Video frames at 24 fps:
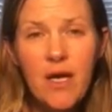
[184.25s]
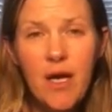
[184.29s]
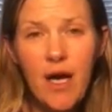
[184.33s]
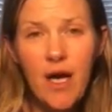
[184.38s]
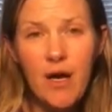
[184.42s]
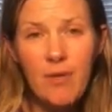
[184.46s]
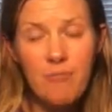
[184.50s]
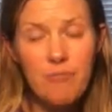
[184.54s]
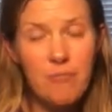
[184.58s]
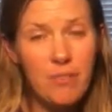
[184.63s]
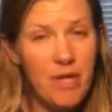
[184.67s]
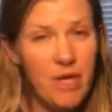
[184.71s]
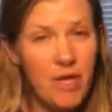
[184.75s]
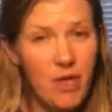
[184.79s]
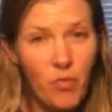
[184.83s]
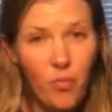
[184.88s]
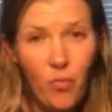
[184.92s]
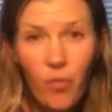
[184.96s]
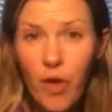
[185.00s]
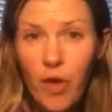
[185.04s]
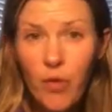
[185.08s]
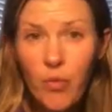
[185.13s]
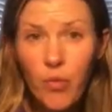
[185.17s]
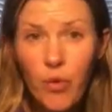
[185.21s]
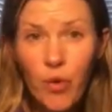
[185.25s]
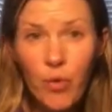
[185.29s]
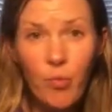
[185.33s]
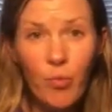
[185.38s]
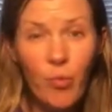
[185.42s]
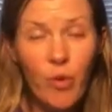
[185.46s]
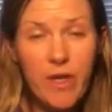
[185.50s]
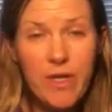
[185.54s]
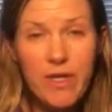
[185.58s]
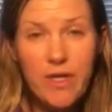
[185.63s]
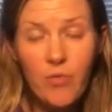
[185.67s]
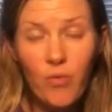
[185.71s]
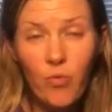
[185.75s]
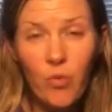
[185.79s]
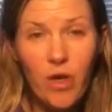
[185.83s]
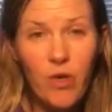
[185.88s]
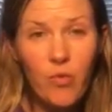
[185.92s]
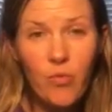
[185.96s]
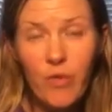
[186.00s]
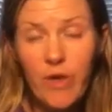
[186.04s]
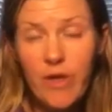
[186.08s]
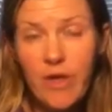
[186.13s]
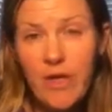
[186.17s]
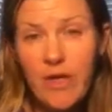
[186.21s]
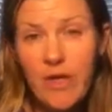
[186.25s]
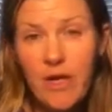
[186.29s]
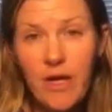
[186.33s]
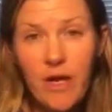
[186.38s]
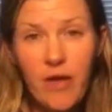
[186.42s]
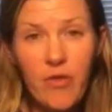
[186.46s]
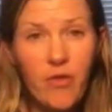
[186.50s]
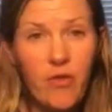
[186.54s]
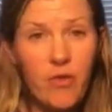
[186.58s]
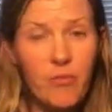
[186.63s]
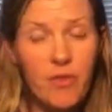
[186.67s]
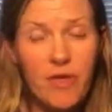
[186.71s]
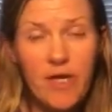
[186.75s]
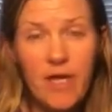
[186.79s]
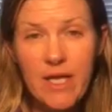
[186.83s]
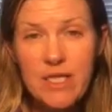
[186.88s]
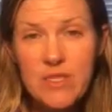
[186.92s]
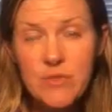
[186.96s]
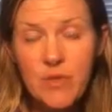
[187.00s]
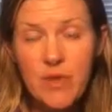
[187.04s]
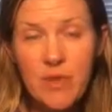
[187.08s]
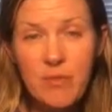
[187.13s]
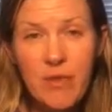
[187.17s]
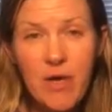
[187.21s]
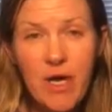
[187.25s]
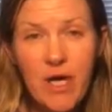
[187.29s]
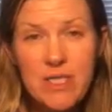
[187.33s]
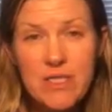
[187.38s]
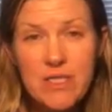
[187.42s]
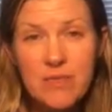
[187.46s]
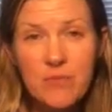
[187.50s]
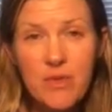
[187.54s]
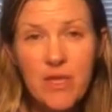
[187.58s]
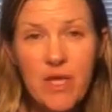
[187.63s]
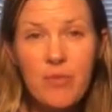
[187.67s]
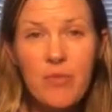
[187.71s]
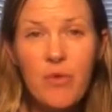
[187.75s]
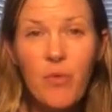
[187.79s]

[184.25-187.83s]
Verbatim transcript: um, be in one room one, one week and another room the next week possibly,